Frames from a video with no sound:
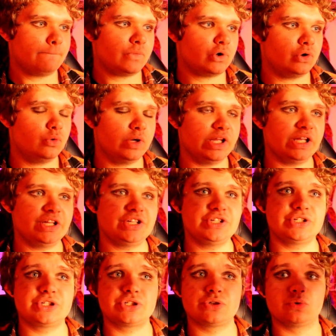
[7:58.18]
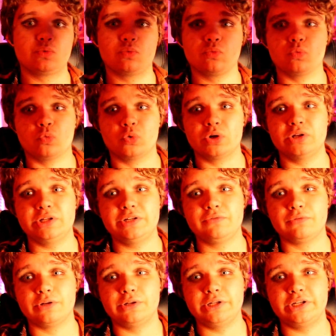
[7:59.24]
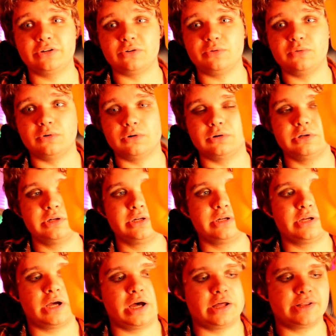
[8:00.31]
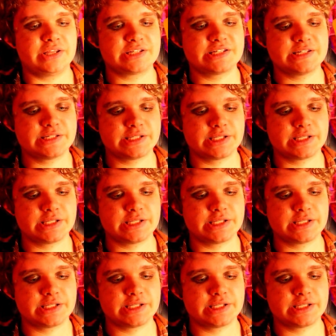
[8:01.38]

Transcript: who is really, really cool. This is